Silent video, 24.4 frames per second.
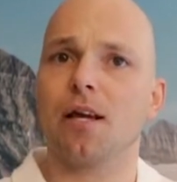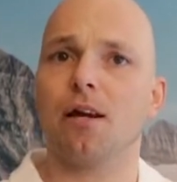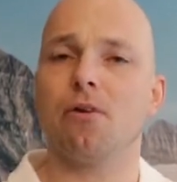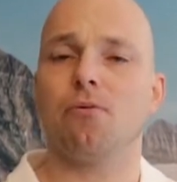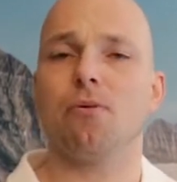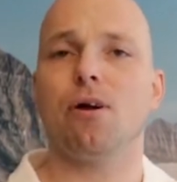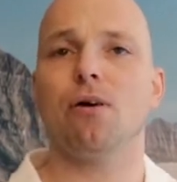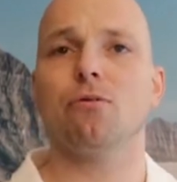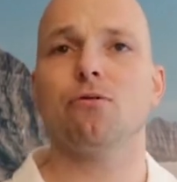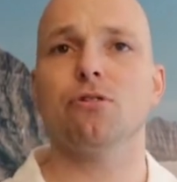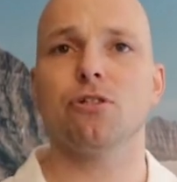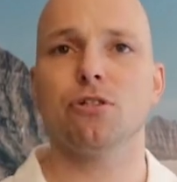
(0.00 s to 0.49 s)

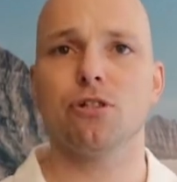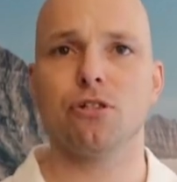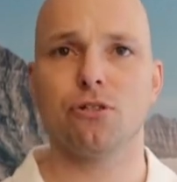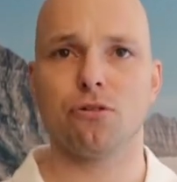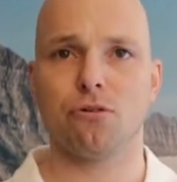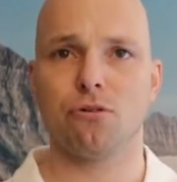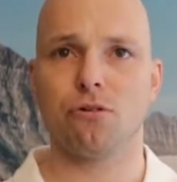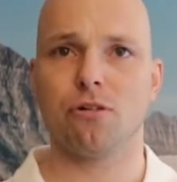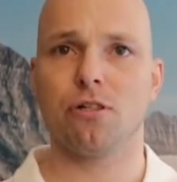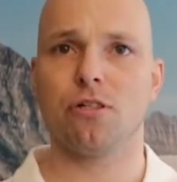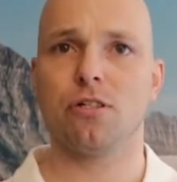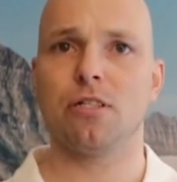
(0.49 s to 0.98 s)
around your
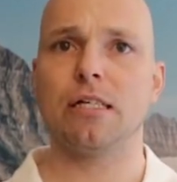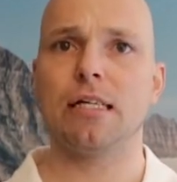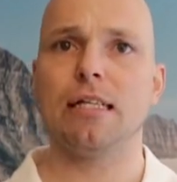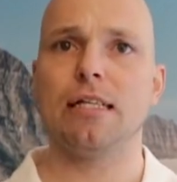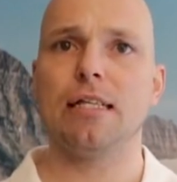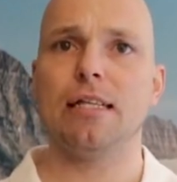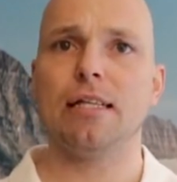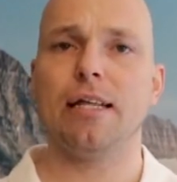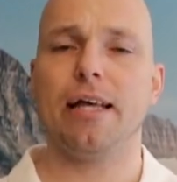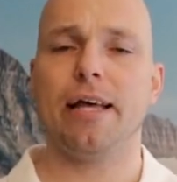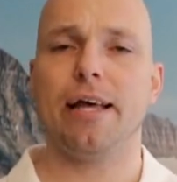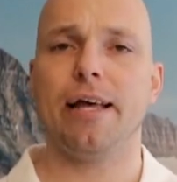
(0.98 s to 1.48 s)
shoulders,
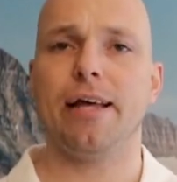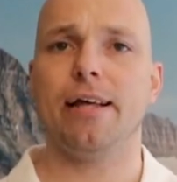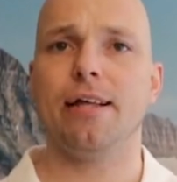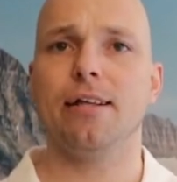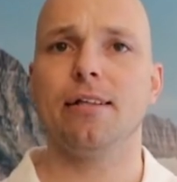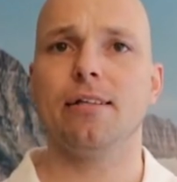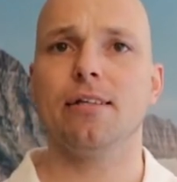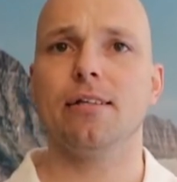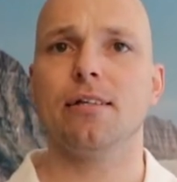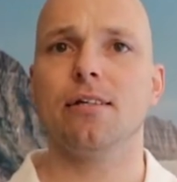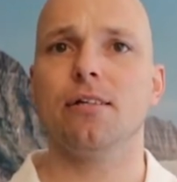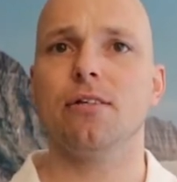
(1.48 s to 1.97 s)

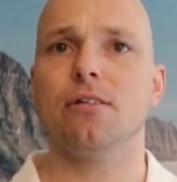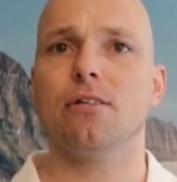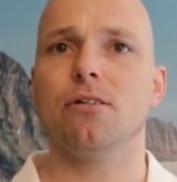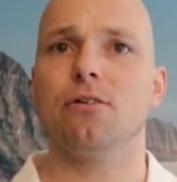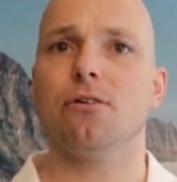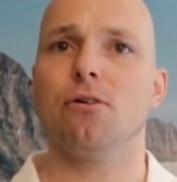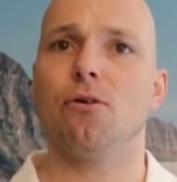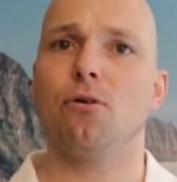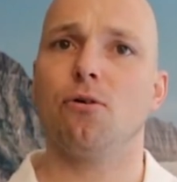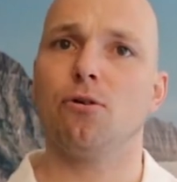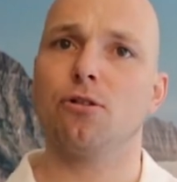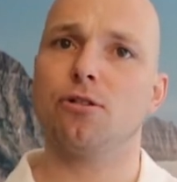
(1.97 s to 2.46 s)
and
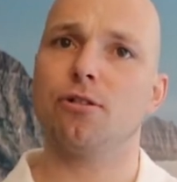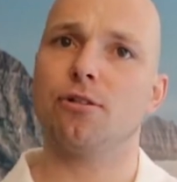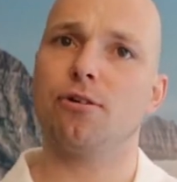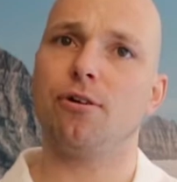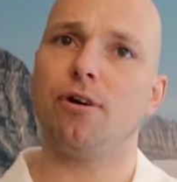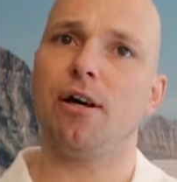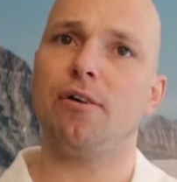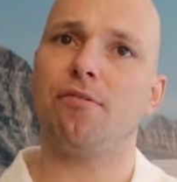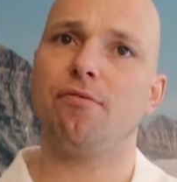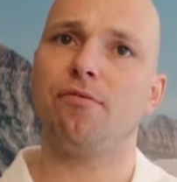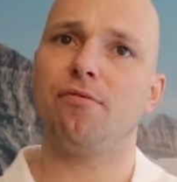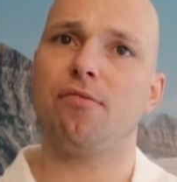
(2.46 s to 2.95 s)
you also
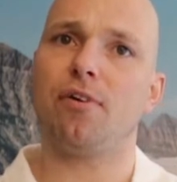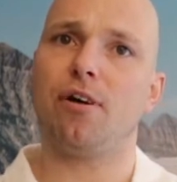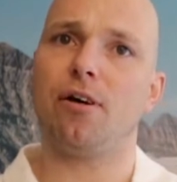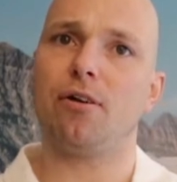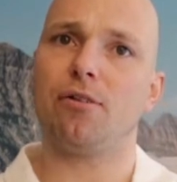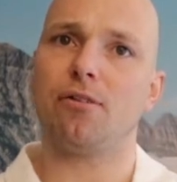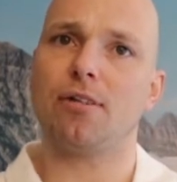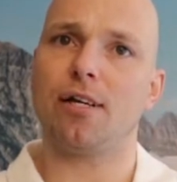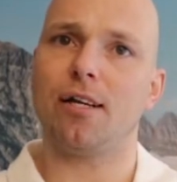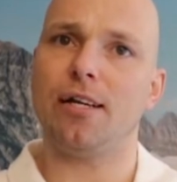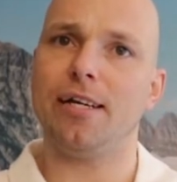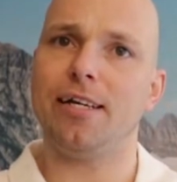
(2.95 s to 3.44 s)
have
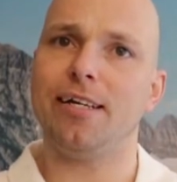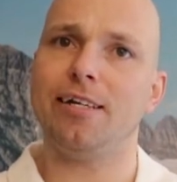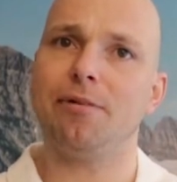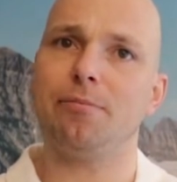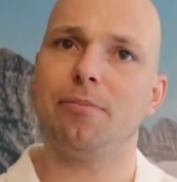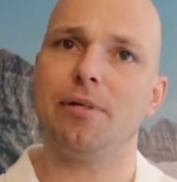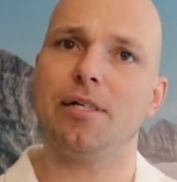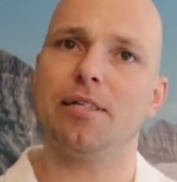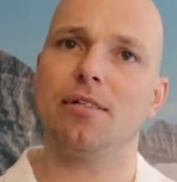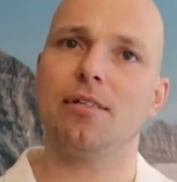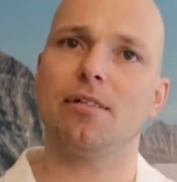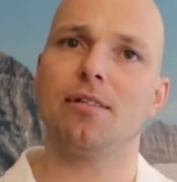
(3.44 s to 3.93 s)
felt a little
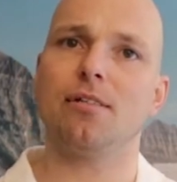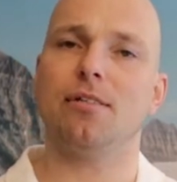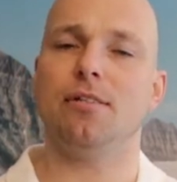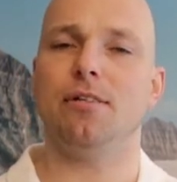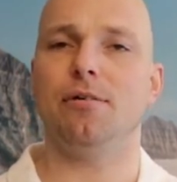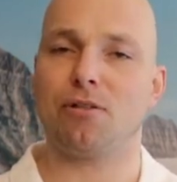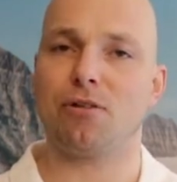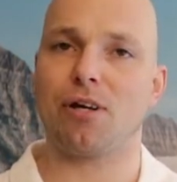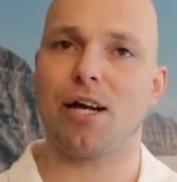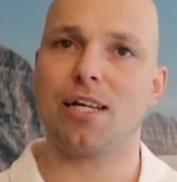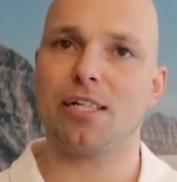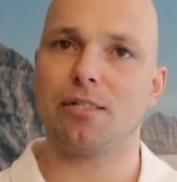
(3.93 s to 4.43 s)
bit
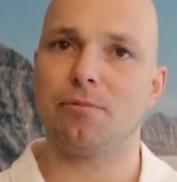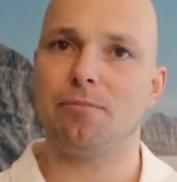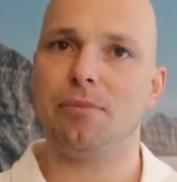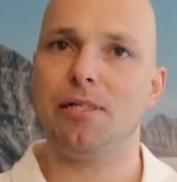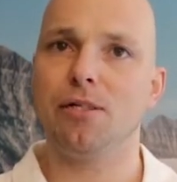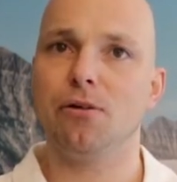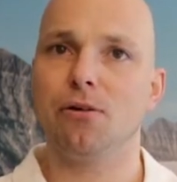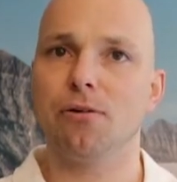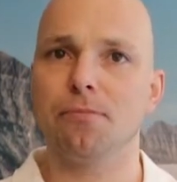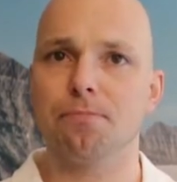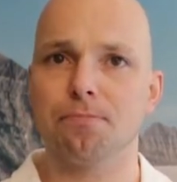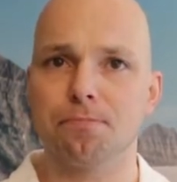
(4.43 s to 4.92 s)
pectoralis
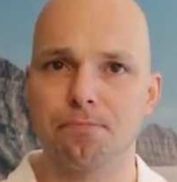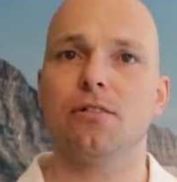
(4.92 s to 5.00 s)
minor.